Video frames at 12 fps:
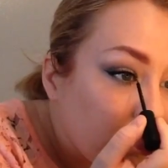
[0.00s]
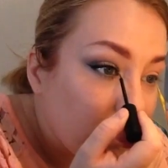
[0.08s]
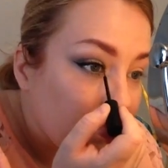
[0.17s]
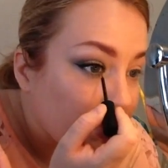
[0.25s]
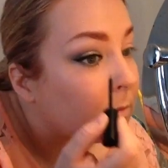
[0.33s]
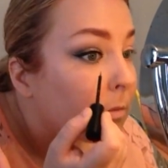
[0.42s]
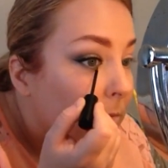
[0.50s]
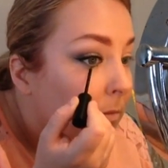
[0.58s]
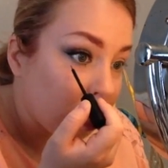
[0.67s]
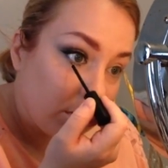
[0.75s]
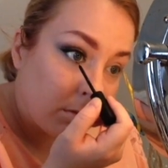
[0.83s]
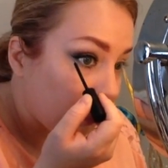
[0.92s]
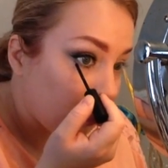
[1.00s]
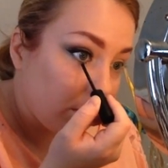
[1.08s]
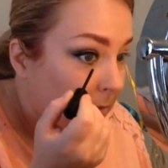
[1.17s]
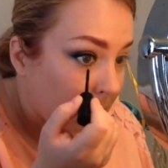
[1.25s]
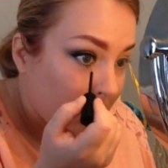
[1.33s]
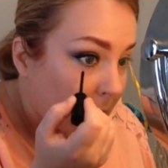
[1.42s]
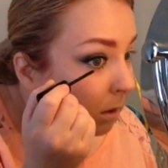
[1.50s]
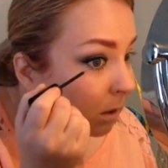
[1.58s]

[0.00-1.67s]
a little bit to my brow bone and